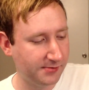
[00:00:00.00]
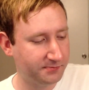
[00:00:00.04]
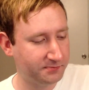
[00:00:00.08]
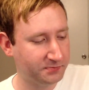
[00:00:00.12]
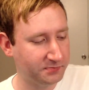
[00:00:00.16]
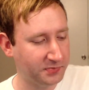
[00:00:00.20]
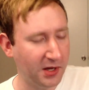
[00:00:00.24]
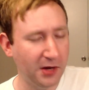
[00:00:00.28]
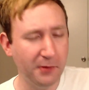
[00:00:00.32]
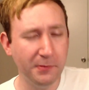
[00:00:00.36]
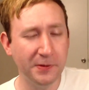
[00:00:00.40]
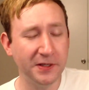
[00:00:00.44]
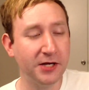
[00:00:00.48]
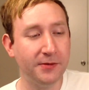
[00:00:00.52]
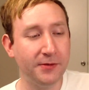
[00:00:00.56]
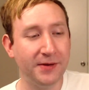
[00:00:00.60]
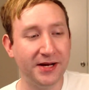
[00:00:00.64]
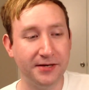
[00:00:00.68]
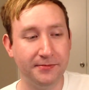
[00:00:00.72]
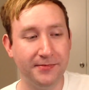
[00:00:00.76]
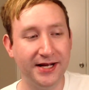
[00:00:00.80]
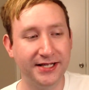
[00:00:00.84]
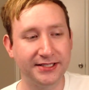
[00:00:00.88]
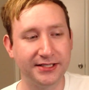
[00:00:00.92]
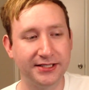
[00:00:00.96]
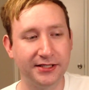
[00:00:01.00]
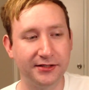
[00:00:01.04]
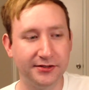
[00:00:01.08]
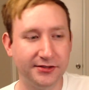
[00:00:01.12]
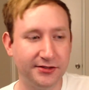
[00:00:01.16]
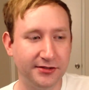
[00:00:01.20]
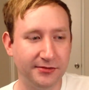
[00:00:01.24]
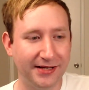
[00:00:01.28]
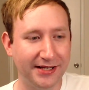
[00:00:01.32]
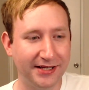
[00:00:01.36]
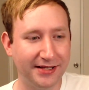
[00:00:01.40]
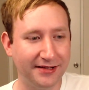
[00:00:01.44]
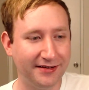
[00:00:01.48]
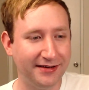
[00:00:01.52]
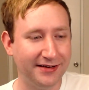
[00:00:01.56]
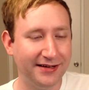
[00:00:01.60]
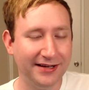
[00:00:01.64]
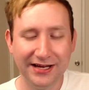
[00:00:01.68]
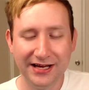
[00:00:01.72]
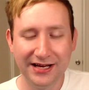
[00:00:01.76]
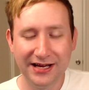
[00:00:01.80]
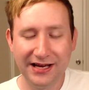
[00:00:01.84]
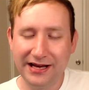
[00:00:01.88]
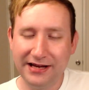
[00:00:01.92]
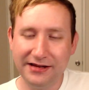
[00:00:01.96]
Hoping to go back to Mexico soon, by the way.
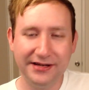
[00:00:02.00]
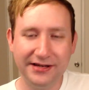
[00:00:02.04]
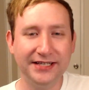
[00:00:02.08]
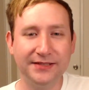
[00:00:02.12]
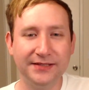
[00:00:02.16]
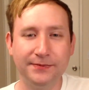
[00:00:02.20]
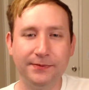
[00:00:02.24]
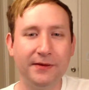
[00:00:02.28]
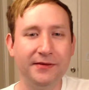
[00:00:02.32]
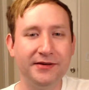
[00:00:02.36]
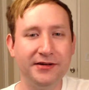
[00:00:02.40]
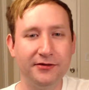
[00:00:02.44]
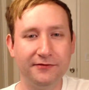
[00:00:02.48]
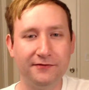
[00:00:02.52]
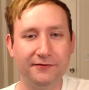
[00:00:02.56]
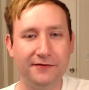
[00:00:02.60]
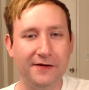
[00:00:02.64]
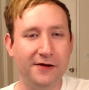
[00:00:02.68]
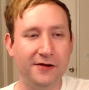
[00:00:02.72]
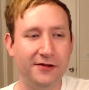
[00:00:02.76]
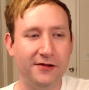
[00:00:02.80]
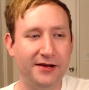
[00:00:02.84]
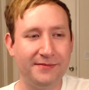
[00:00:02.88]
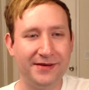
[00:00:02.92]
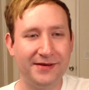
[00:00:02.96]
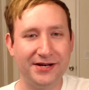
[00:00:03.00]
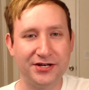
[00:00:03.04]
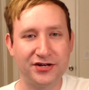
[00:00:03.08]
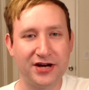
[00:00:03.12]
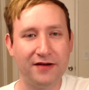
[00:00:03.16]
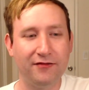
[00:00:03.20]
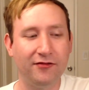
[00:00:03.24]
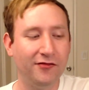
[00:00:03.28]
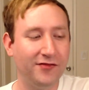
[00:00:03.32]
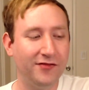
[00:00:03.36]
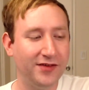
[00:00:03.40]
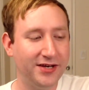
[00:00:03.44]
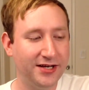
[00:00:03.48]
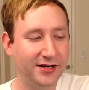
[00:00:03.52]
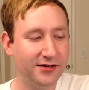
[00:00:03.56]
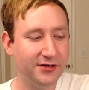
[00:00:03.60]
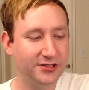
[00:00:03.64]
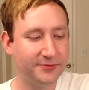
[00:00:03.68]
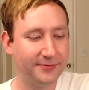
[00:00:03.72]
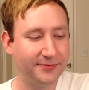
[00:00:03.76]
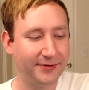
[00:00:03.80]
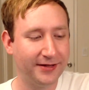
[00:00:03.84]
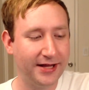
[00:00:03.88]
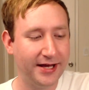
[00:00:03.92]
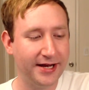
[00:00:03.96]
You guys probably don't follow like my travel videos,
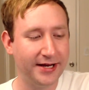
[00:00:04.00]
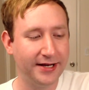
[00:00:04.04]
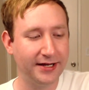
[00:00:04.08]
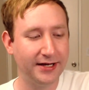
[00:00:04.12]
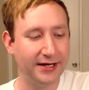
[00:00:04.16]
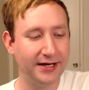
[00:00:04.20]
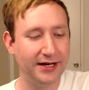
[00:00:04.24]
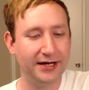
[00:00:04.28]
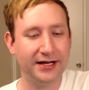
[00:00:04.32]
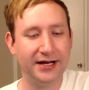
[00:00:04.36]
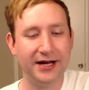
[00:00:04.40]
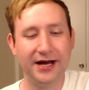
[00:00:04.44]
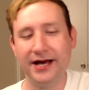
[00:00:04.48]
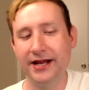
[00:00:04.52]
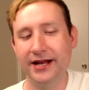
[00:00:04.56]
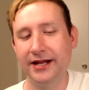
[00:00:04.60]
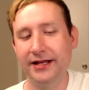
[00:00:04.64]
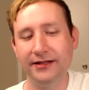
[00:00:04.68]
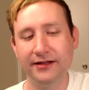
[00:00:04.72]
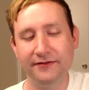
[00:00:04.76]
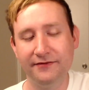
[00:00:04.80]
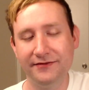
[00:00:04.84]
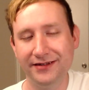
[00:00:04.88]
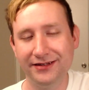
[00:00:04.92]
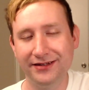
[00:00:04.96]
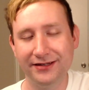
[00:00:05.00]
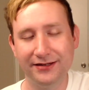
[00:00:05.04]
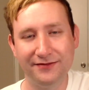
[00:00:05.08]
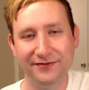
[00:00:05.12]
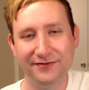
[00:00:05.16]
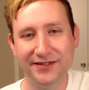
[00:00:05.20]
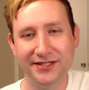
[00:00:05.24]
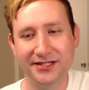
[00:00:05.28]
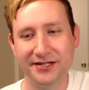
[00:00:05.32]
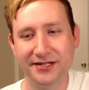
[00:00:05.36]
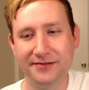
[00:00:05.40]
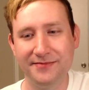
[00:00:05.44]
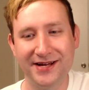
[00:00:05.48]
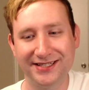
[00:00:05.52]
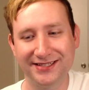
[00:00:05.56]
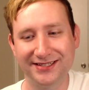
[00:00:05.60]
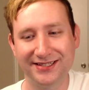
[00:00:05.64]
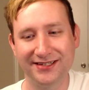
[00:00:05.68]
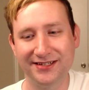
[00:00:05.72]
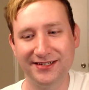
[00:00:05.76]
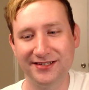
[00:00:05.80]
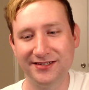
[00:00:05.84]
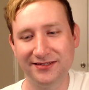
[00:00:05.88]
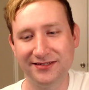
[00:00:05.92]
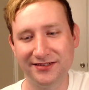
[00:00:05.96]
but like, God, I love visiting
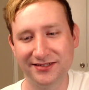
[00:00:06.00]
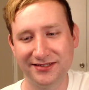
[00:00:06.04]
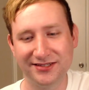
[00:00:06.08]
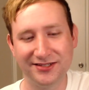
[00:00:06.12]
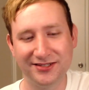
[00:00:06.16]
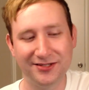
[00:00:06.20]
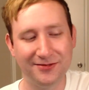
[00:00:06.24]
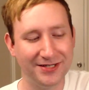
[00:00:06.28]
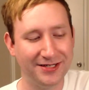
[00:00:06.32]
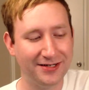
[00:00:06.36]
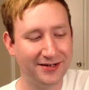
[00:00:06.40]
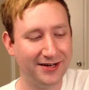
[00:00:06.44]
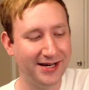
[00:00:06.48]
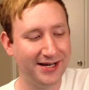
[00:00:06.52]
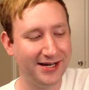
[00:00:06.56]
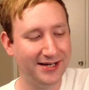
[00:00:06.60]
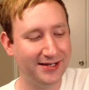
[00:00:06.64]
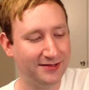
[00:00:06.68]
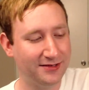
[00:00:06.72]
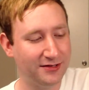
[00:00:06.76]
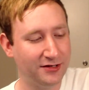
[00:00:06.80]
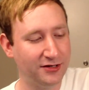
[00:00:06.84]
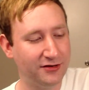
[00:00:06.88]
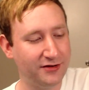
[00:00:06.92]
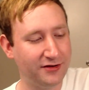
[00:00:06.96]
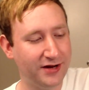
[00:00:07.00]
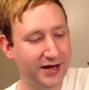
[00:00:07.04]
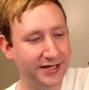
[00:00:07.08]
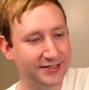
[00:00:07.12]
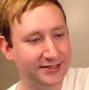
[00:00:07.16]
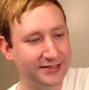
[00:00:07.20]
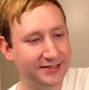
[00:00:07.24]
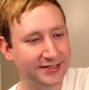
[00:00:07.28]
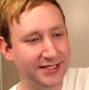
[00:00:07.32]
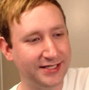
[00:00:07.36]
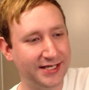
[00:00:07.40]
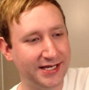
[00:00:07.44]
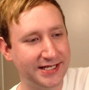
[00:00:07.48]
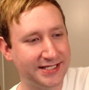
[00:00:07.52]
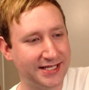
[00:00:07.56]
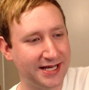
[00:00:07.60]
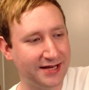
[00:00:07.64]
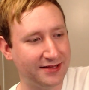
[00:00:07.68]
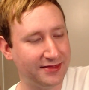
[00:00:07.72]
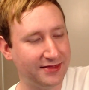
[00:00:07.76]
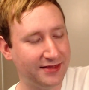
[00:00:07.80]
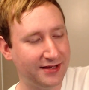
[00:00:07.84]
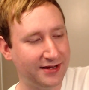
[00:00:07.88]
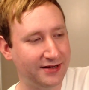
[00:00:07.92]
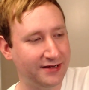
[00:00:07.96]
Mexico. There's so many great cities out
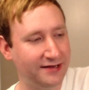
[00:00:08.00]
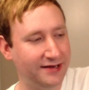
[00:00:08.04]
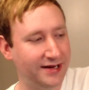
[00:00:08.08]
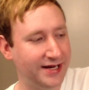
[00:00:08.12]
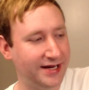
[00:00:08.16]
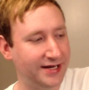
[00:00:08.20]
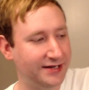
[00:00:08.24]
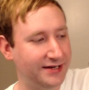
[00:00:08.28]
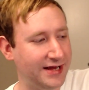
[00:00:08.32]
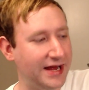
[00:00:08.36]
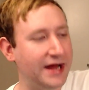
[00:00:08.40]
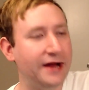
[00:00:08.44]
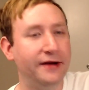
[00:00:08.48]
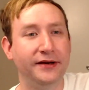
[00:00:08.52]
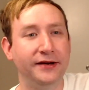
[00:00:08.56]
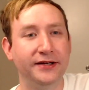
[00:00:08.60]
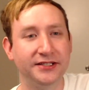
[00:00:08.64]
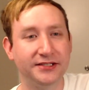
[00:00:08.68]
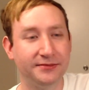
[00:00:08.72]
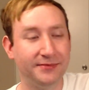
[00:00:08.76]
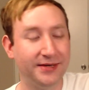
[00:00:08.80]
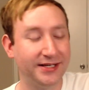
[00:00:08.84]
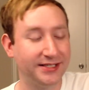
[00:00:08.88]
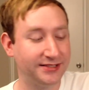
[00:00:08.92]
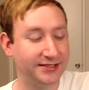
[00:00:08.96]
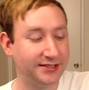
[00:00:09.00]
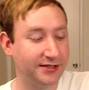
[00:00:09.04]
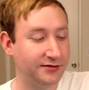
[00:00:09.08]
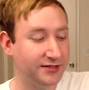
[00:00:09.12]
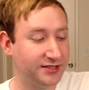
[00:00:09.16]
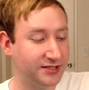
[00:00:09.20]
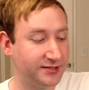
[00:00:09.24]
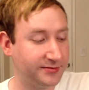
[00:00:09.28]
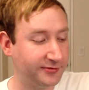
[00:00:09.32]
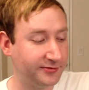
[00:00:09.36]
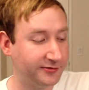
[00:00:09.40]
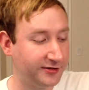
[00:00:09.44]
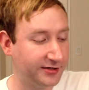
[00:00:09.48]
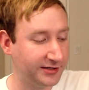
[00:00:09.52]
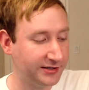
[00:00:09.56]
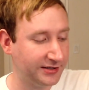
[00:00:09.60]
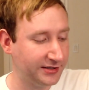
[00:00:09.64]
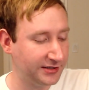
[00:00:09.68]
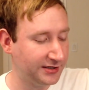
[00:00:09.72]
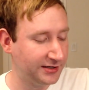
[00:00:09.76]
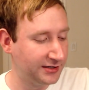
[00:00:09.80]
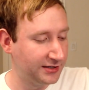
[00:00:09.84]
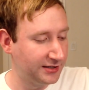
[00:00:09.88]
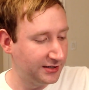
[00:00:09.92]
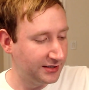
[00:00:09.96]
there and great areas of Mexico to explore.
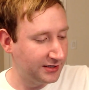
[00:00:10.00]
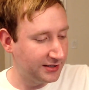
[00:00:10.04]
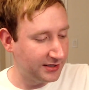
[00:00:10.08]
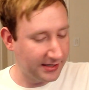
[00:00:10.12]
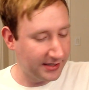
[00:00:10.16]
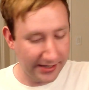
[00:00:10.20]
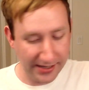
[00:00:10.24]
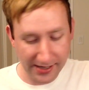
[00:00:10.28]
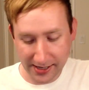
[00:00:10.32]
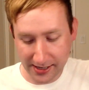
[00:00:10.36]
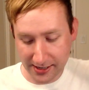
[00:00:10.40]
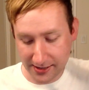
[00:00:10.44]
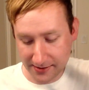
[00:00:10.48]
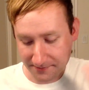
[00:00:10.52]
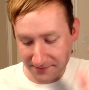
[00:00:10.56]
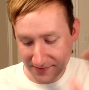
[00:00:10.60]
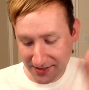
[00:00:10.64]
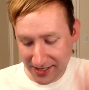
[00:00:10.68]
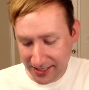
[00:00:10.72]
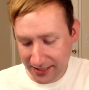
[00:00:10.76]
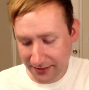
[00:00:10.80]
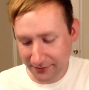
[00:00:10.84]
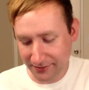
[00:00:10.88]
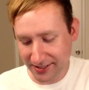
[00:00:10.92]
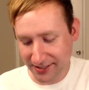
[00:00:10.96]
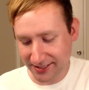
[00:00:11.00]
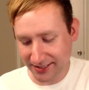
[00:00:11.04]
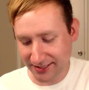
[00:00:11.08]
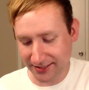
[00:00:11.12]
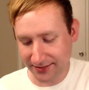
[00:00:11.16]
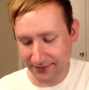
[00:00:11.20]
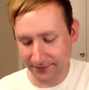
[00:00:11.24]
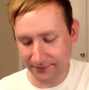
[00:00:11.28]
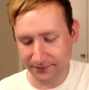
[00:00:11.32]
Anyways,